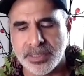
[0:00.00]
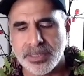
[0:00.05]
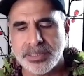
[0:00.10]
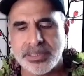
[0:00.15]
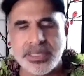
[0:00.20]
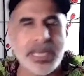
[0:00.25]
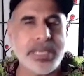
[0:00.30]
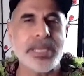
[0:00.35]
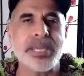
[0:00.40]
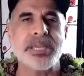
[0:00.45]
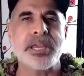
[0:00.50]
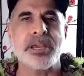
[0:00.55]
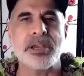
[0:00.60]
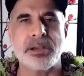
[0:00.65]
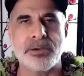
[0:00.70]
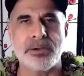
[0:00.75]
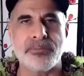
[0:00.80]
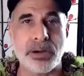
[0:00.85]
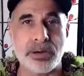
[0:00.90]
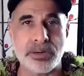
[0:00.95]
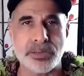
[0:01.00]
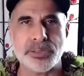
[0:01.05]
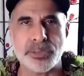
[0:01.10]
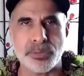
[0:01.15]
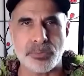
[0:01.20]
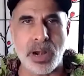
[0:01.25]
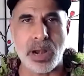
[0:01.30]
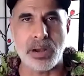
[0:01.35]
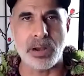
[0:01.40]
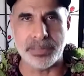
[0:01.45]
taking care of our
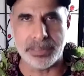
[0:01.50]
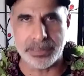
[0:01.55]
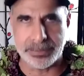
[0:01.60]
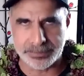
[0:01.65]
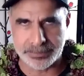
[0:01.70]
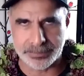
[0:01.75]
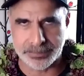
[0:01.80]
surroundings.